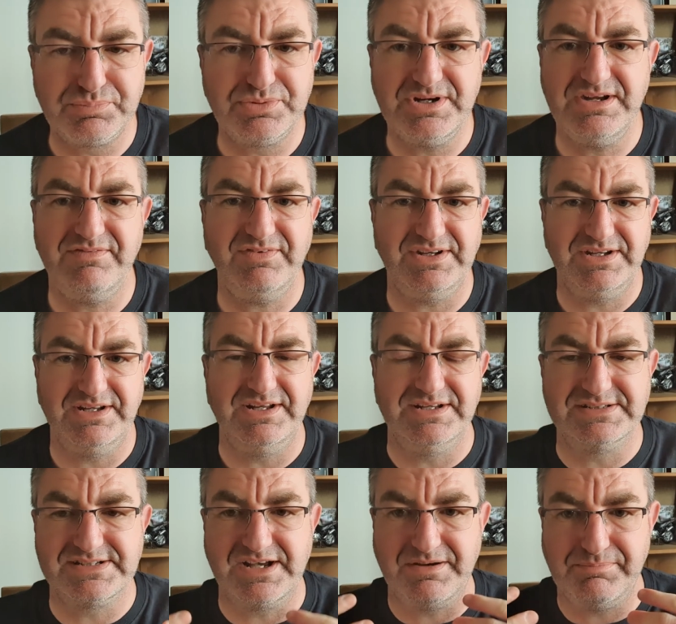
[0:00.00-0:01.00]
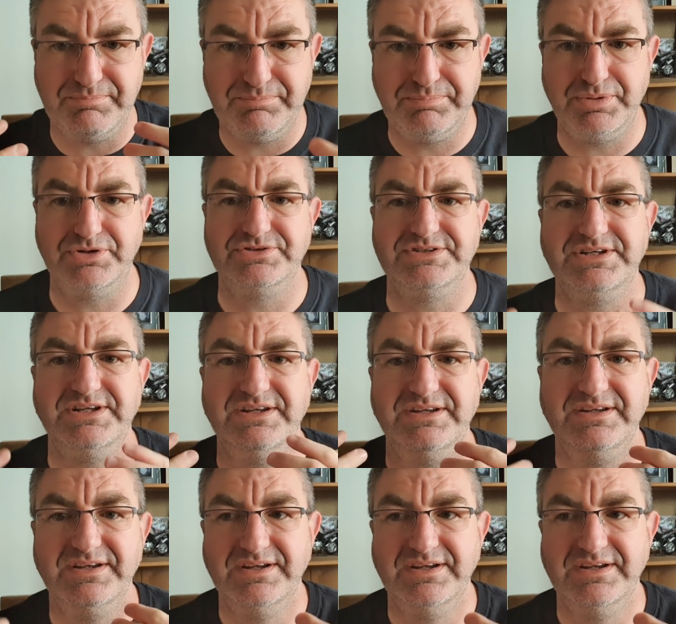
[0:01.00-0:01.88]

Breathing is our body.